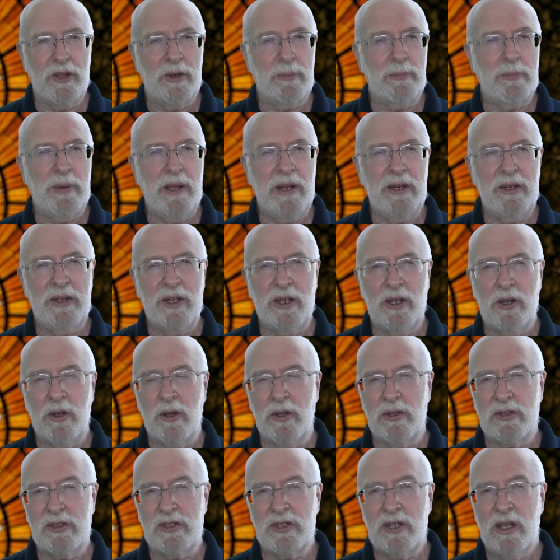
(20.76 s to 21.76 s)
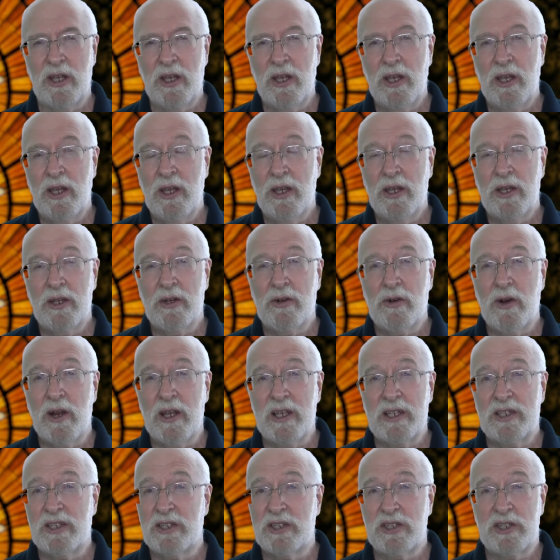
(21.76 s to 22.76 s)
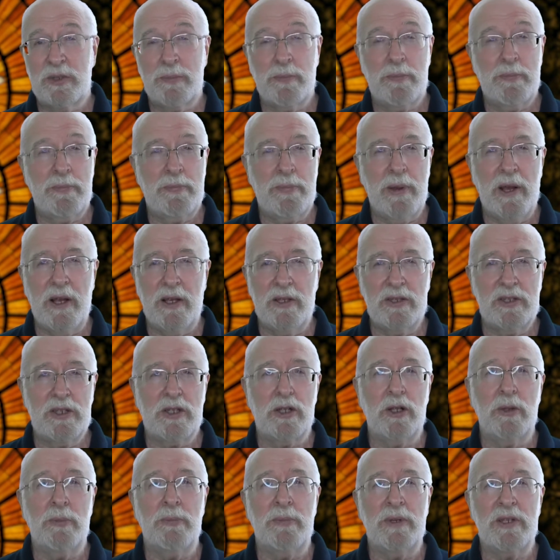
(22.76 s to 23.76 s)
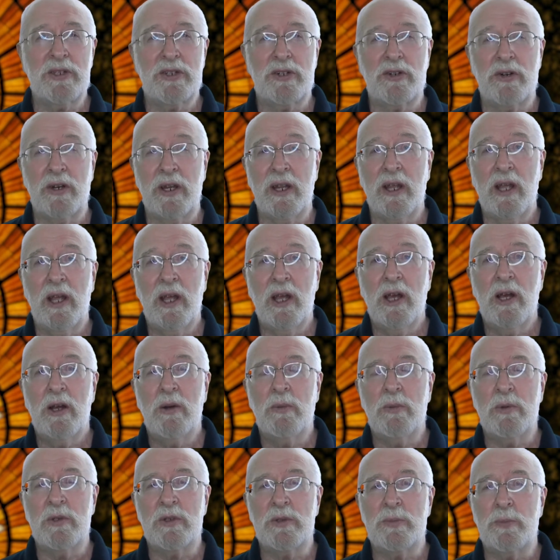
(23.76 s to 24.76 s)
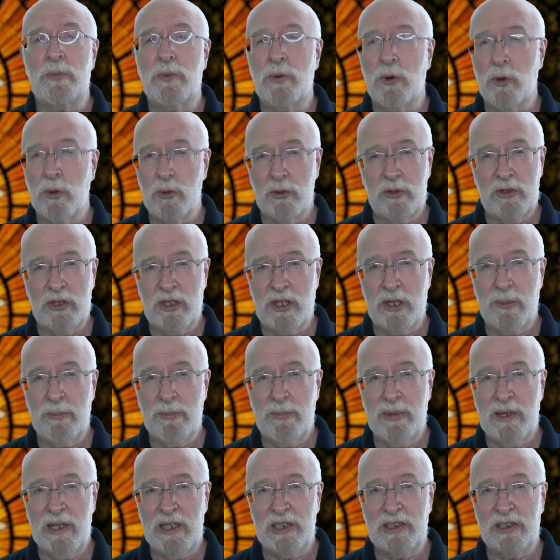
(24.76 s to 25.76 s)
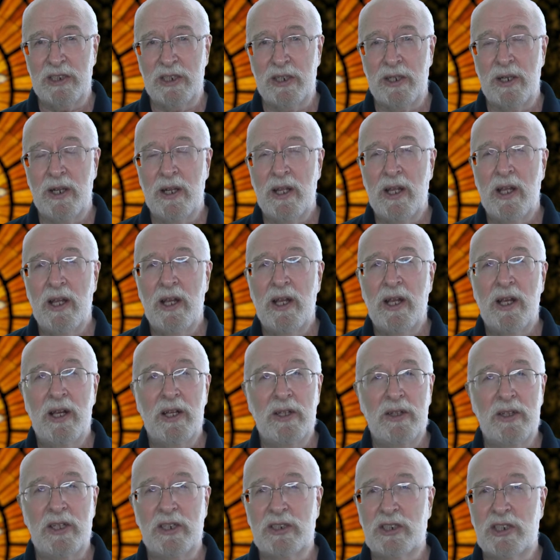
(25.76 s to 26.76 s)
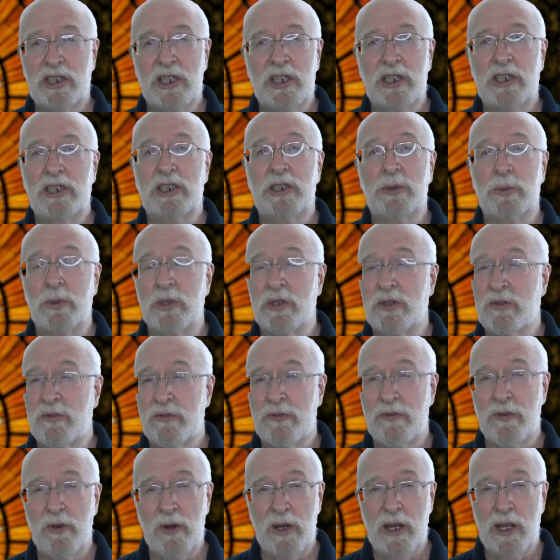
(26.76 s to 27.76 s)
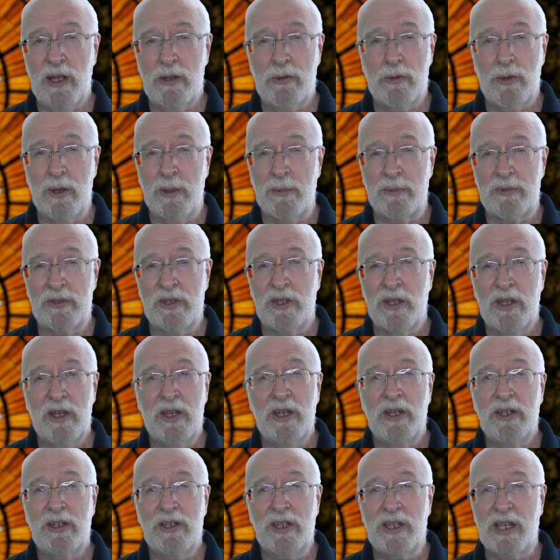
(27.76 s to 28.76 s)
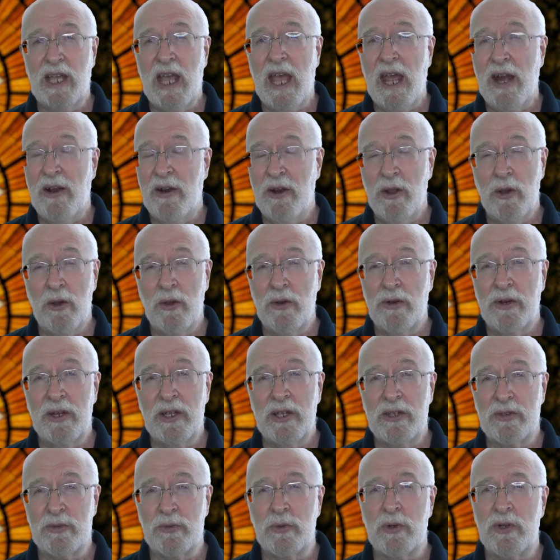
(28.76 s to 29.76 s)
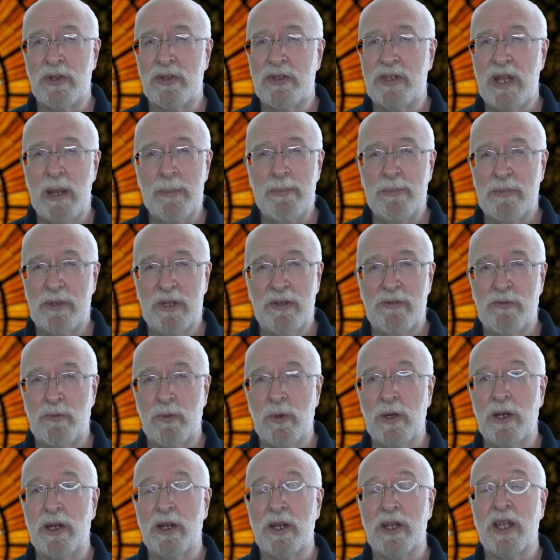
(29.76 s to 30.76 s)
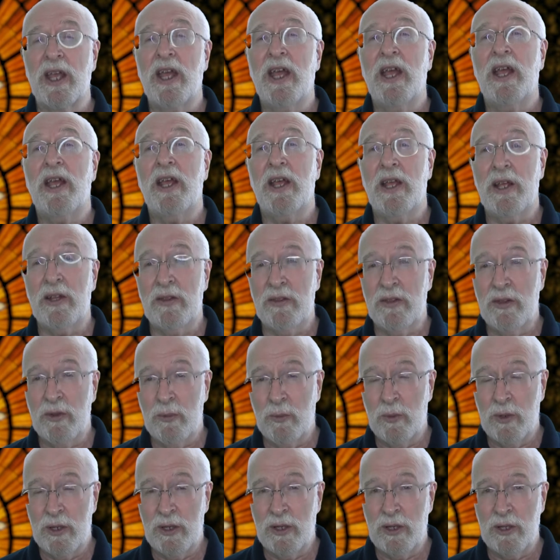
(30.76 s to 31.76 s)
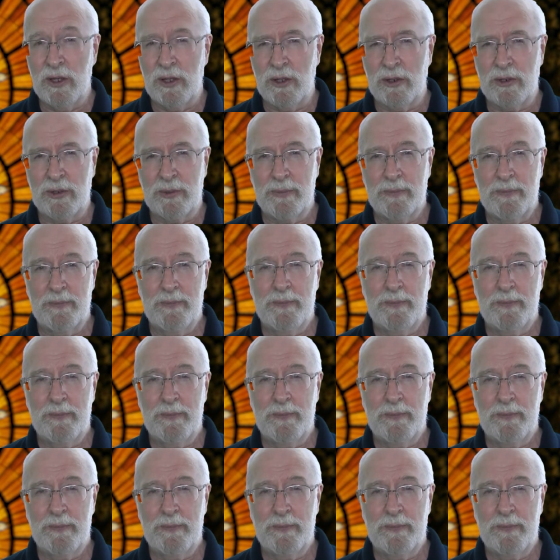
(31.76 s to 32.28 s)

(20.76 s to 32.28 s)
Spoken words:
at Pentecost, Christ's Paschal mystery was brought to completion, and the Church was fully equipped to carry on his redemptive work in the world.